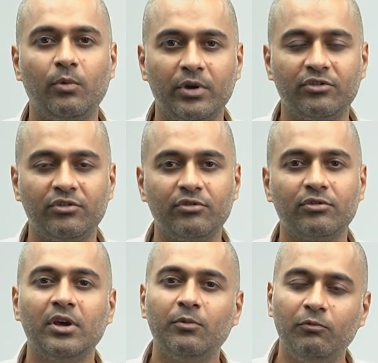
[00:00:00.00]

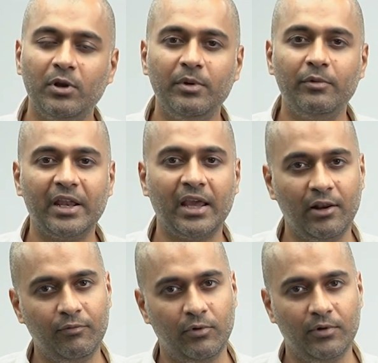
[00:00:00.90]
questions will be very
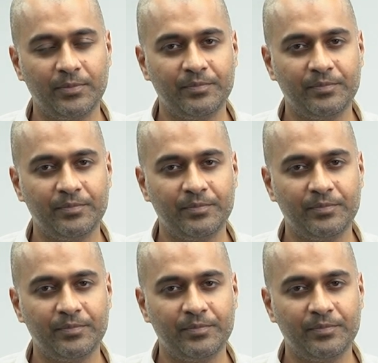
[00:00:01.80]
helpful.